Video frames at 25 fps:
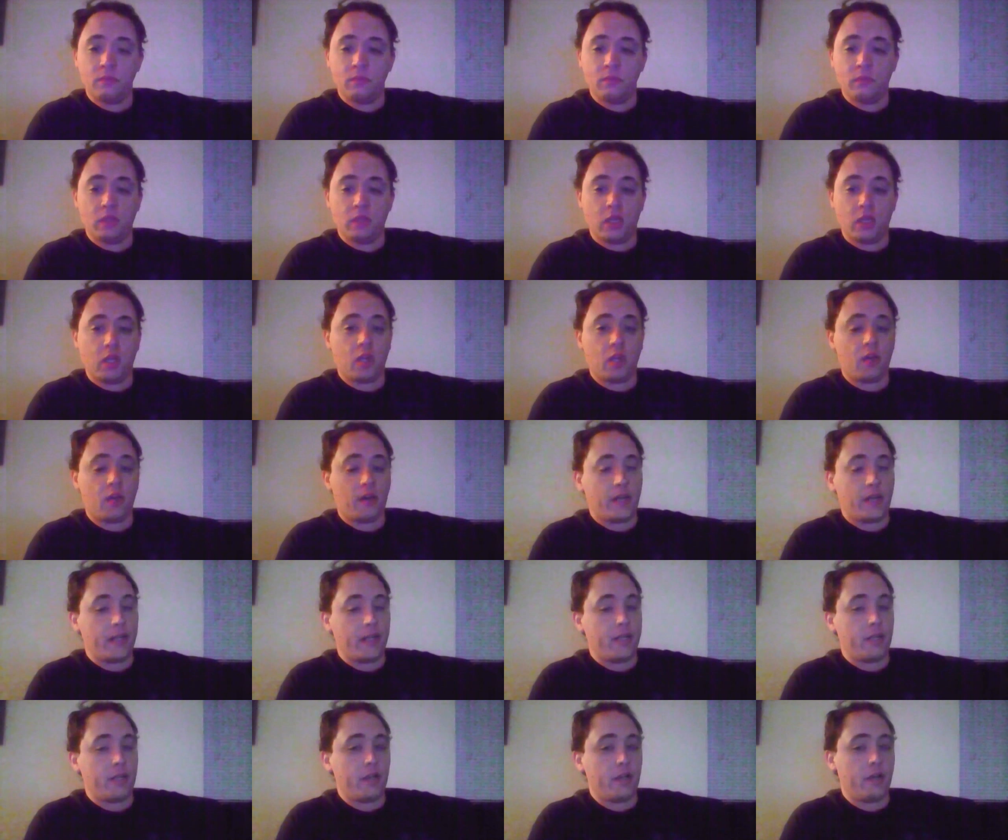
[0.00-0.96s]
Oh,
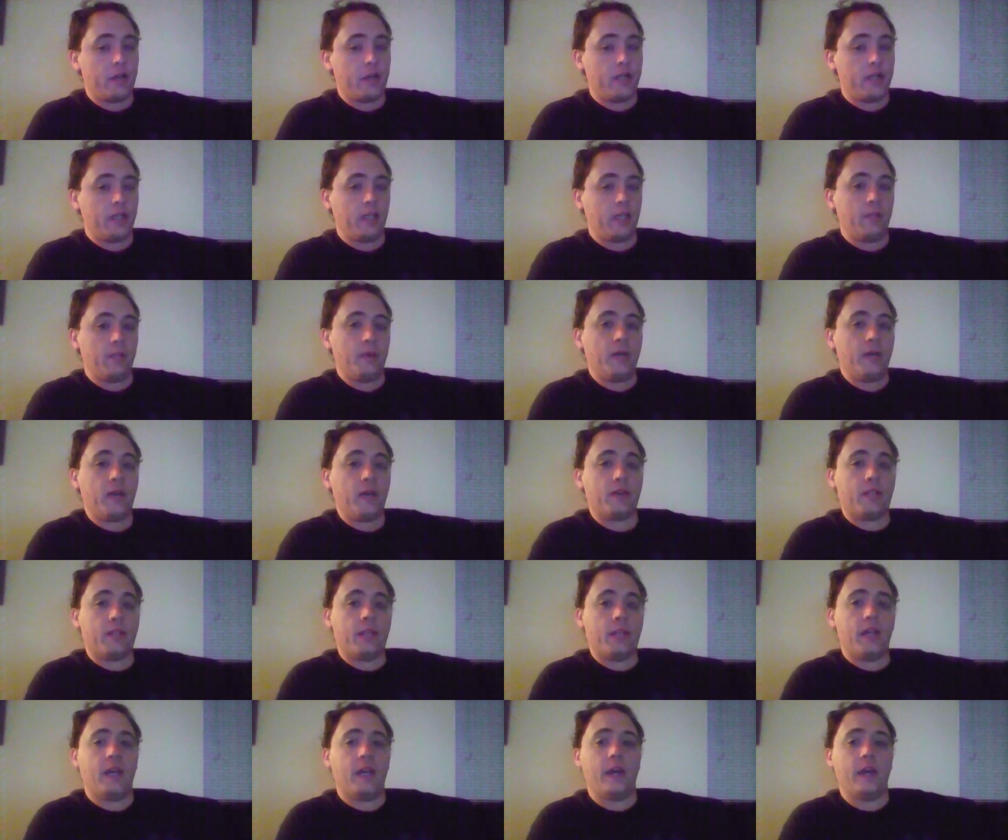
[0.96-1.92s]
I didn't know anything
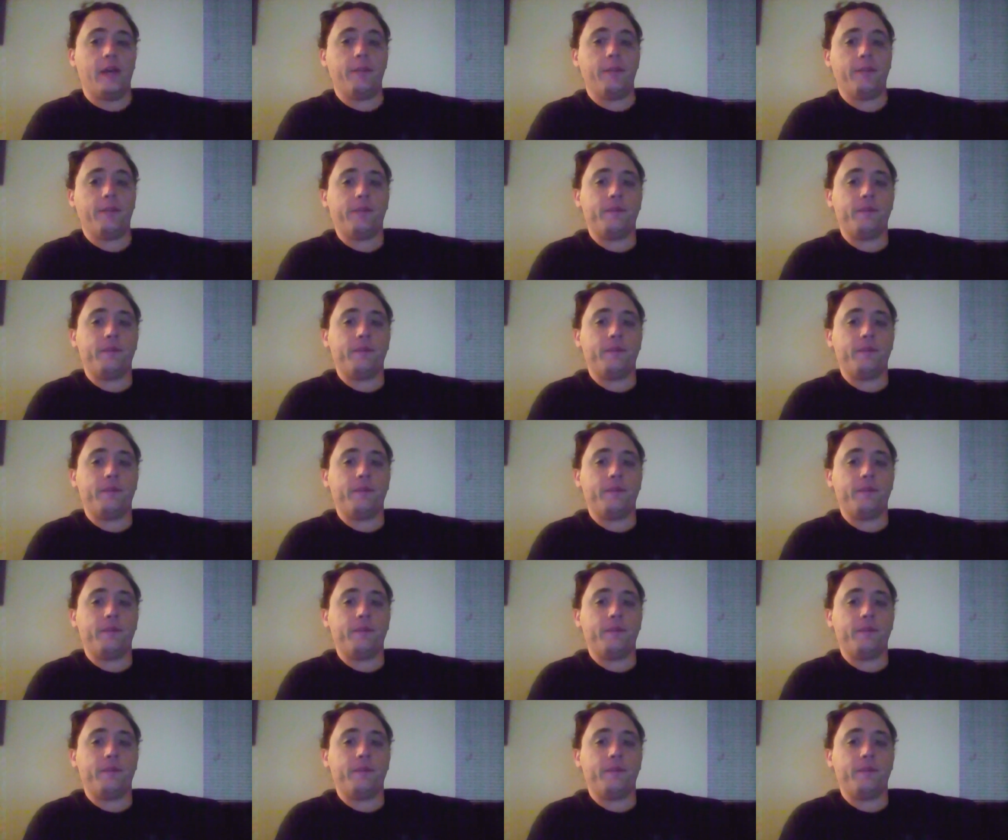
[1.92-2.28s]
about that.